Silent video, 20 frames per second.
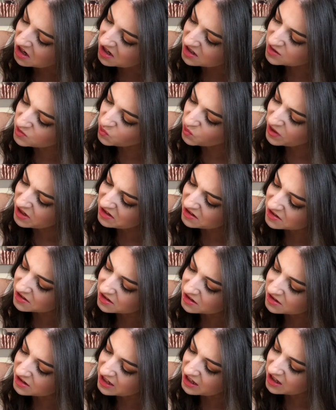It's
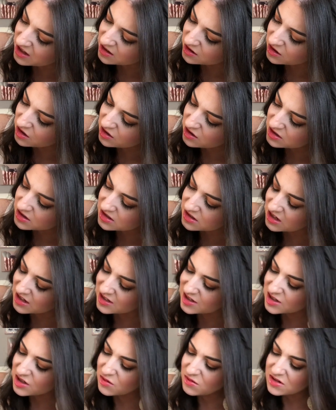weird. Like
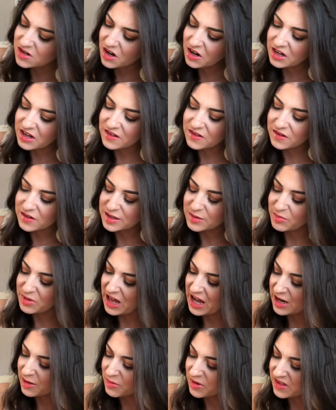it's so dark it looks
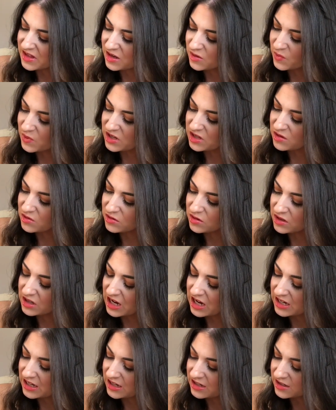black, but then when you look
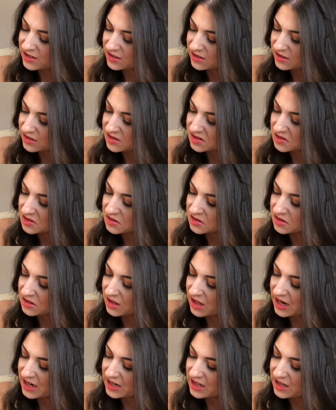at it in certain
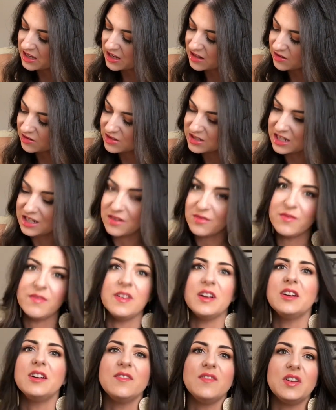lighting, it looks like a
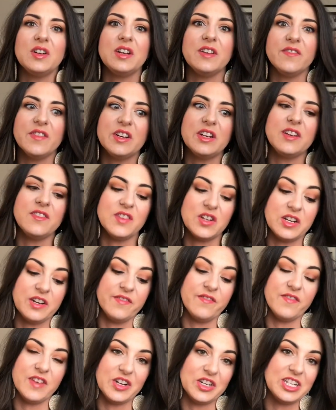very, very, very, very,
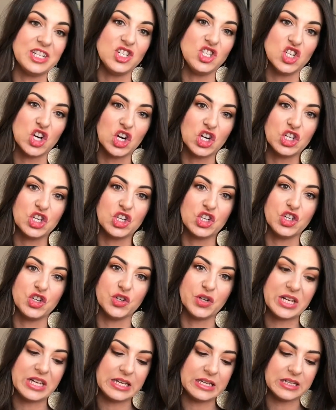very dark
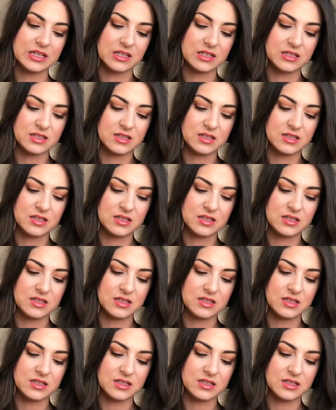green.